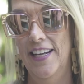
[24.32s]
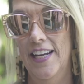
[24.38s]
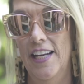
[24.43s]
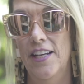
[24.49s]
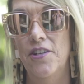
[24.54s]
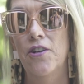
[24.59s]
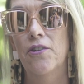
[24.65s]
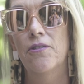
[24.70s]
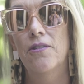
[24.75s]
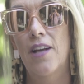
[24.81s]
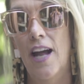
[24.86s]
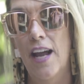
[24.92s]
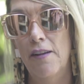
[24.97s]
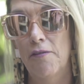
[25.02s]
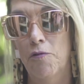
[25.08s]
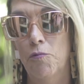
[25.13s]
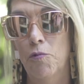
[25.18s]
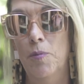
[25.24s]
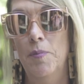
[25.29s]
And your
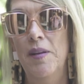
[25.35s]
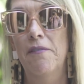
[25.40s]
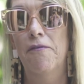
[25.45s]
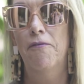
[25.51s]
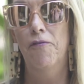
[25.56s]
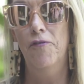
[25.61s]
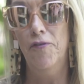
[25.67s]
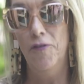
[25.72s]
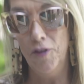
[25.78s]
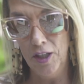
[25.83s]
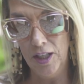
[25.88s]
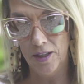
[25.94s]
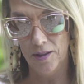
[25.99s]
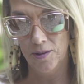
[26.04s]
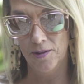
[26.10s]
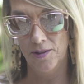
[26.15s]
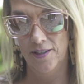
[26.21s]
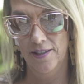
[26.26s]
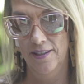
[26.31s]
life will be
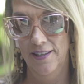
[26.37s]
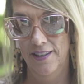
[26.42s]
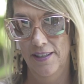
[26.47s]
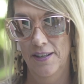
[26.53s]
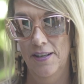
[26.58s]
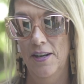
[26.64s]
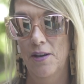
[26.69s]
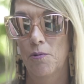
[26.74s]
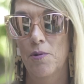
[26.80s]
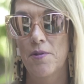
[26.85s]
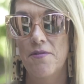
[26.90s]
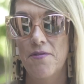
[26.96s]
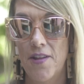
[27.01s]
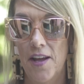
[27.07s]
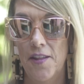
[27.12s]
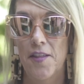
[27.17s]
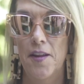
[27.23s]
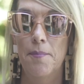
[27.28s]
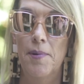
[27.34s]
filled with
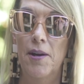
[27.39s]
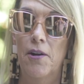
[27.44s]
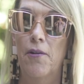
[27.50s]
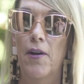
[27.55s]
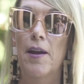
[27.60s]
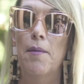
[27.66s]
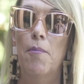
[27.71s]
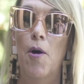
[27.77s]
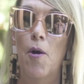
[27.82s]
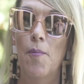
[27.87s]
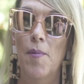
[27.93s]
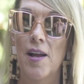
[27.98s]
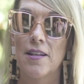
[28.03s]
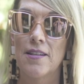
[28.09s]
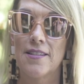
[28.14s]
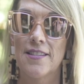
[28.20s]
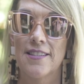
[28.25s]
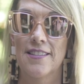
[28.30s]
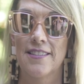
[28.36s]
nothing but great
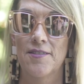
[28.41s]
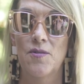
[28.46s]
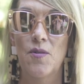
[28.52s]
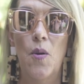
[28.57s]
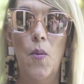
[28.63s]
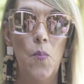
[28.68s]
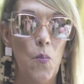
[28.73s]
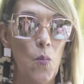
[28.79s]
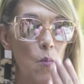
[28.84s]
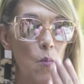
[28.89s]
moments.